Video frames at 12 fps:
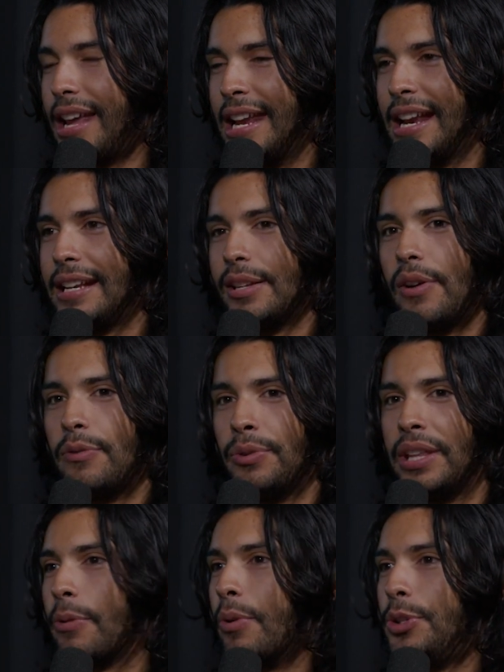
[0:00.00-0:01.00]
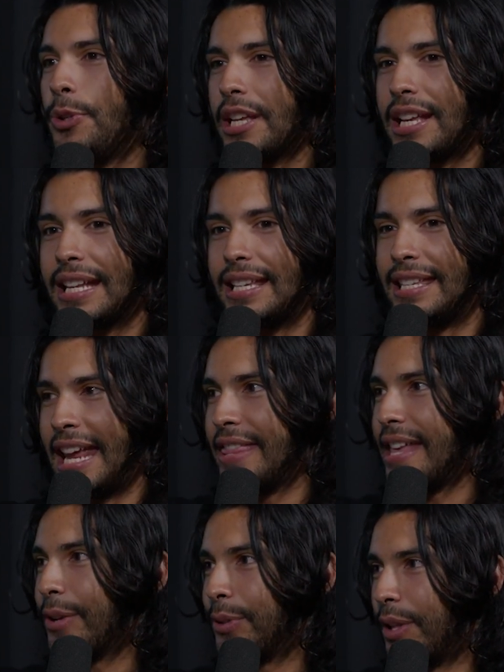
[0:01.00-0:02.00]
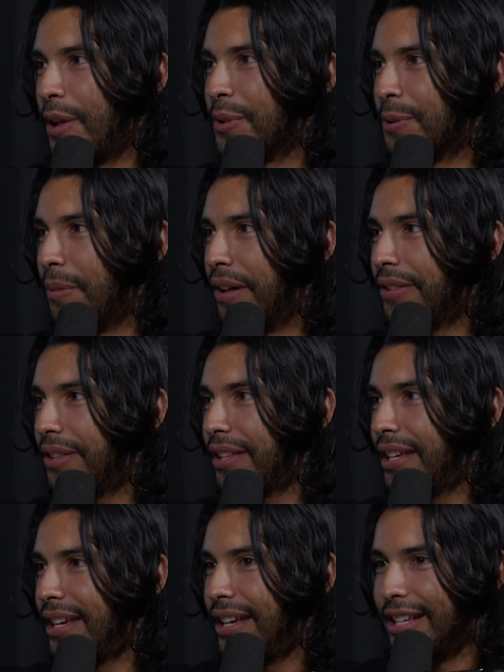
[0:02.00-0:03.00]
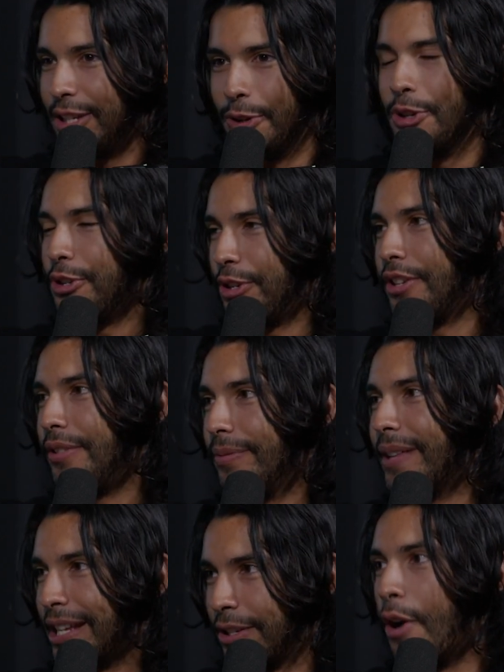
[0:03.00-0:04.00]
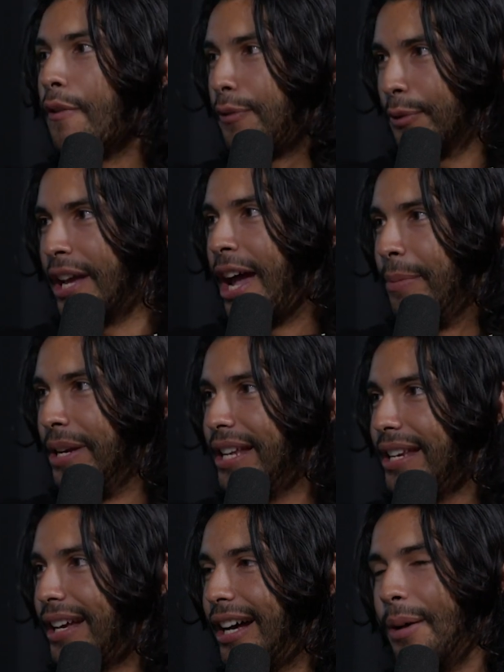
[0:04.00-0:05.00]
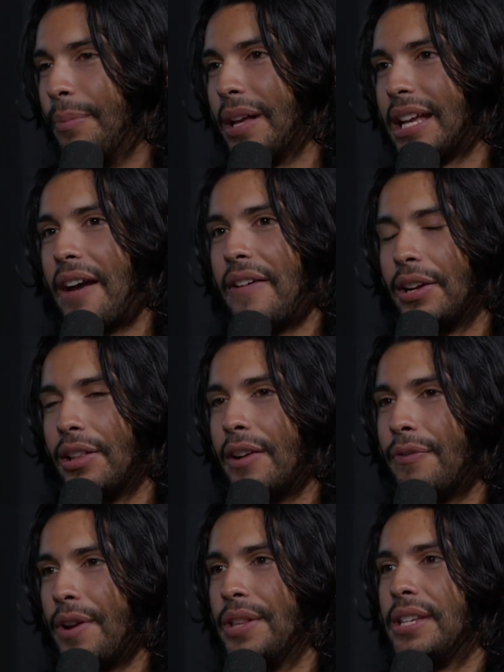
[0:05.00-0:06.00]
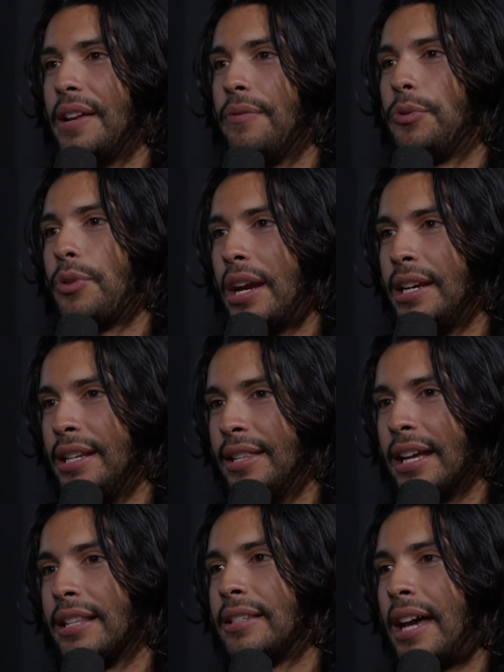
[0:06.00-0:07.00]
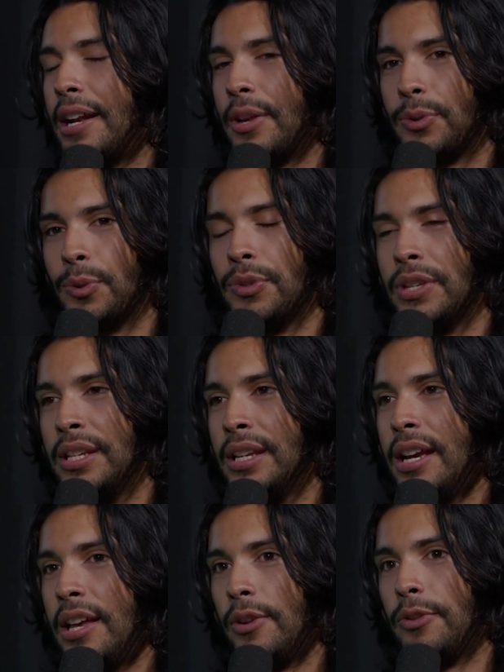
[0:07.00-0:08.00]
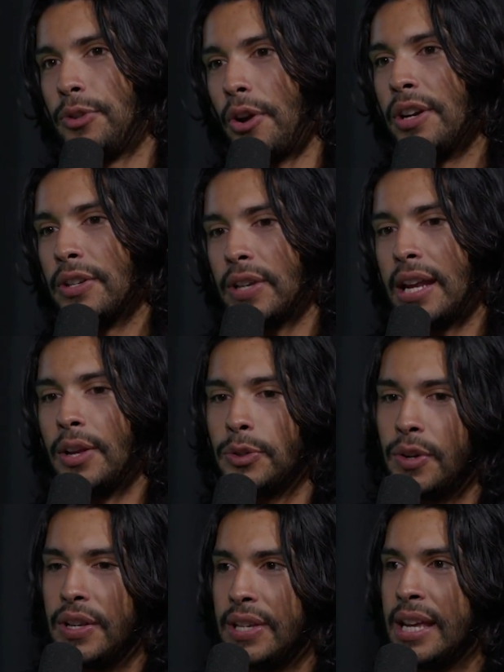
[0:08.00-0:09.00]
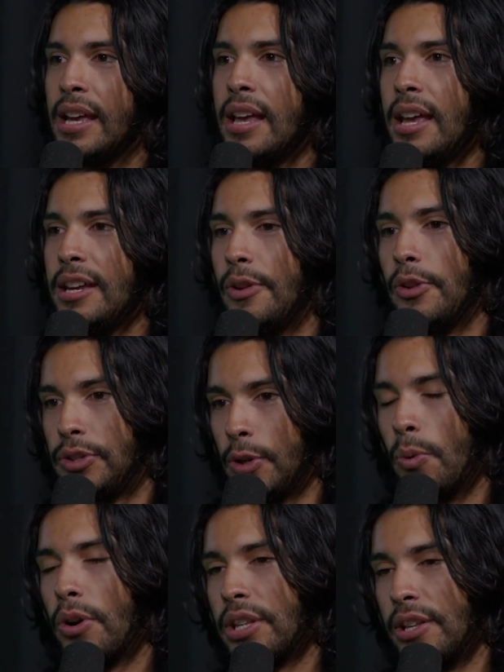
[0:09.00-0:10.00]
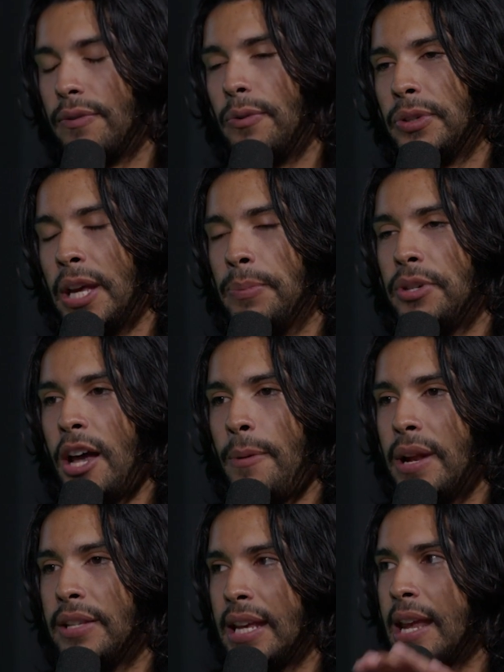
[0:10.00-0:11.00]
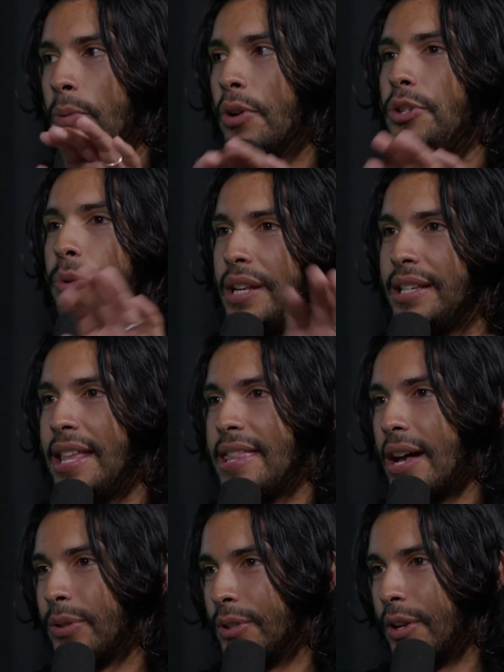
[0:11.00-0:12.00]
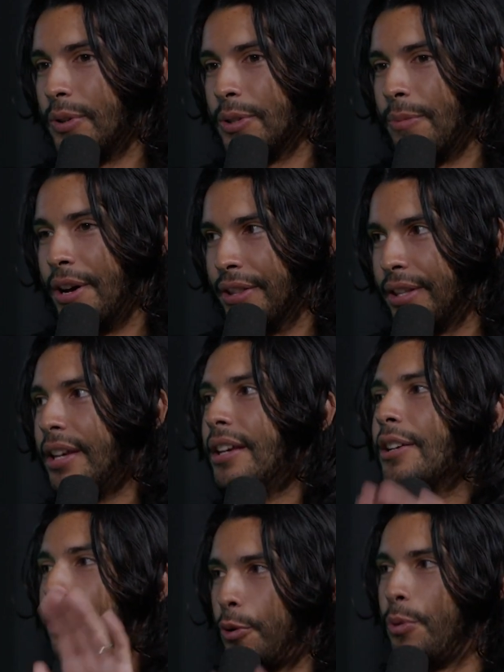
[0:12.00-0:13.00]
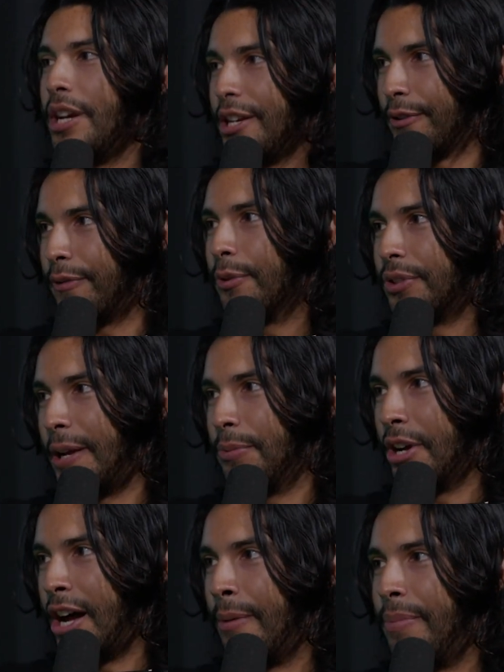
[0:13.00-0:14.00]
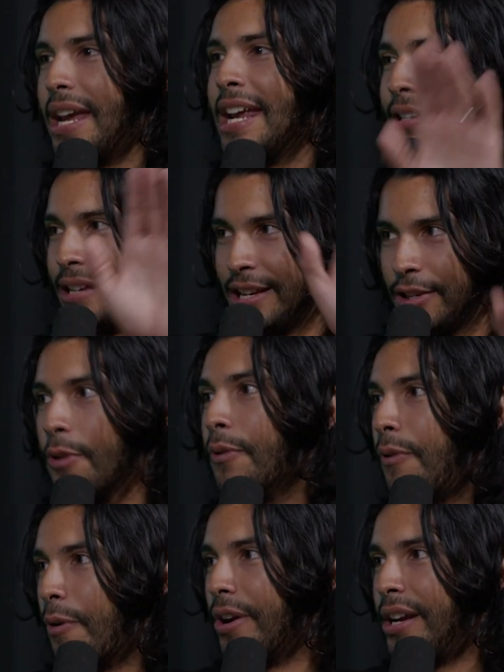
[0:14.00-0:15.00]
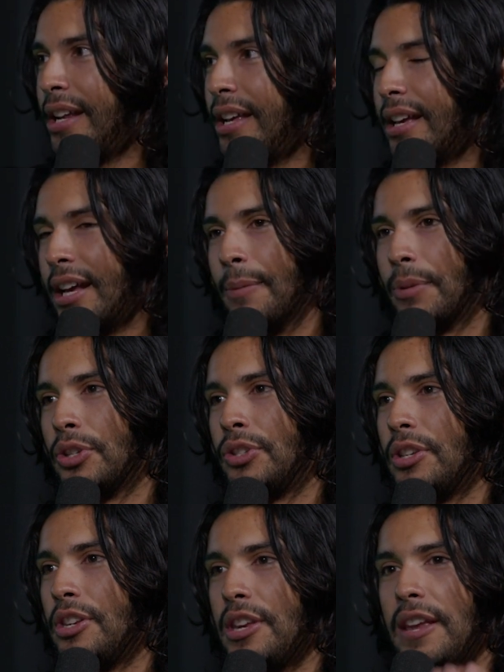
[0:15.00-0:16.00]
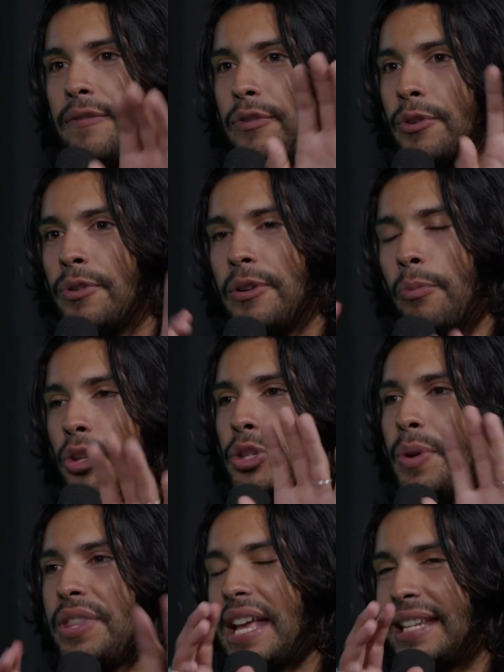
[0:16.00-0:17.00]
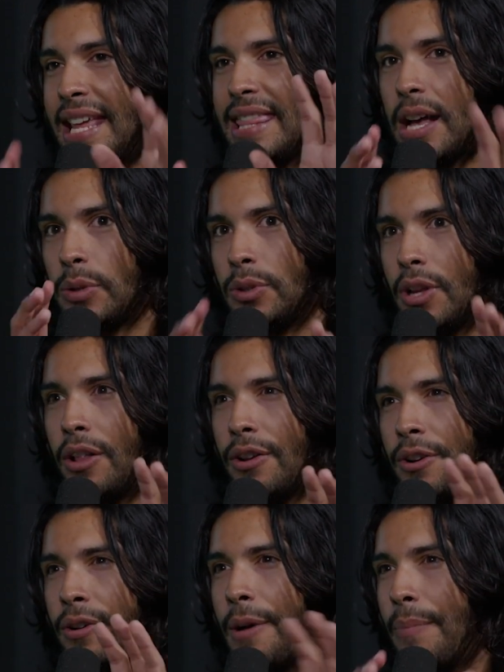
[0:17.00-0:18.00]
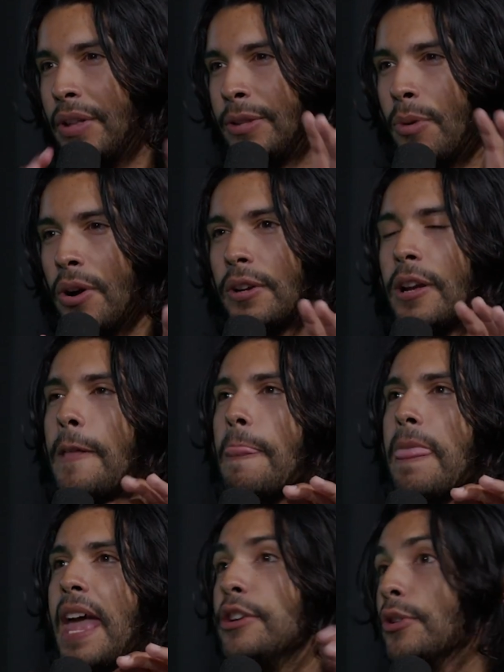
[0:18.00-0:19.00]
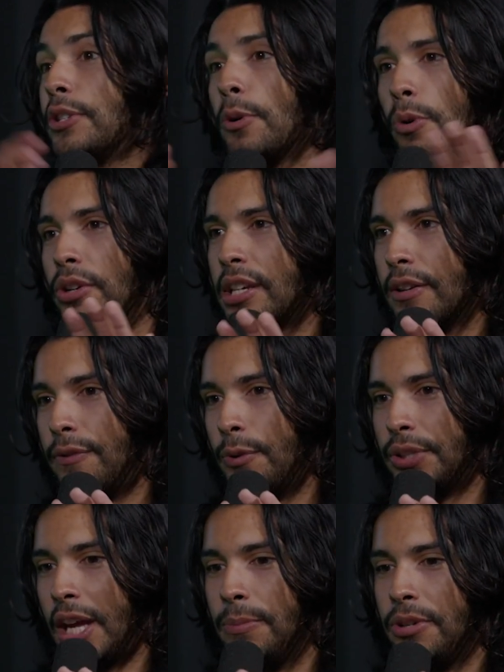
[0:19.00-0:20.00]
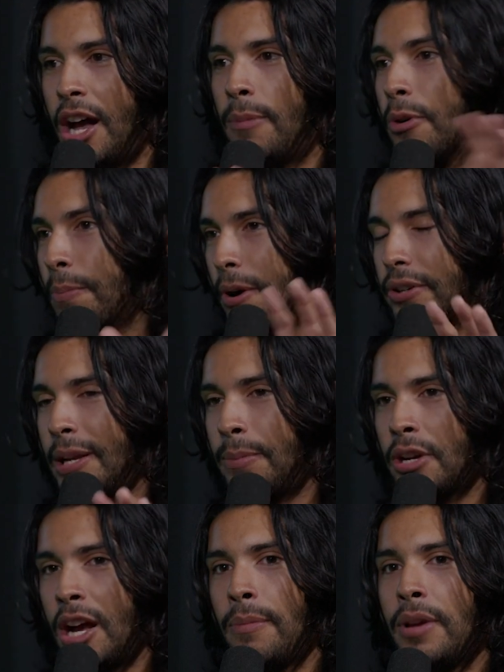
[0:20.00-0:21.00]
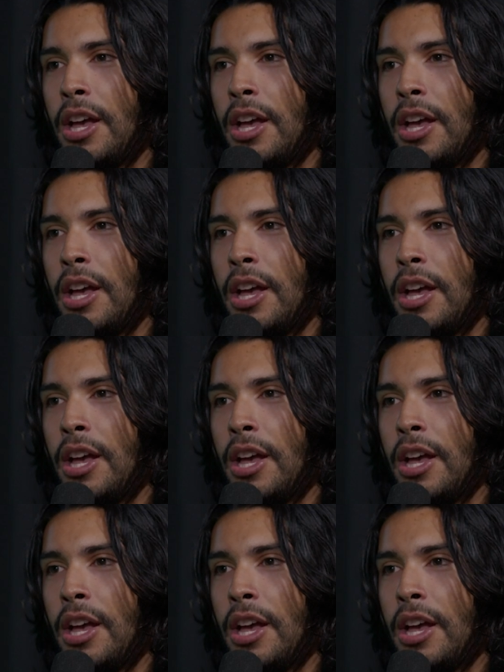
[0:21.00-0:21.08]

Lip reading: and I tell everyone, like, once you could get to $10,000 a month, you like go full time in it. Like I had a lot of friends that have tried like side hustles, and they're starting side hustle. And I say, they're still working their full time job, but I say, hey, once you hit $10,000 a month, quit your full time job and go for it. Because once you hit that $10,000 a month mark, and you're still working a full time job or a part time job,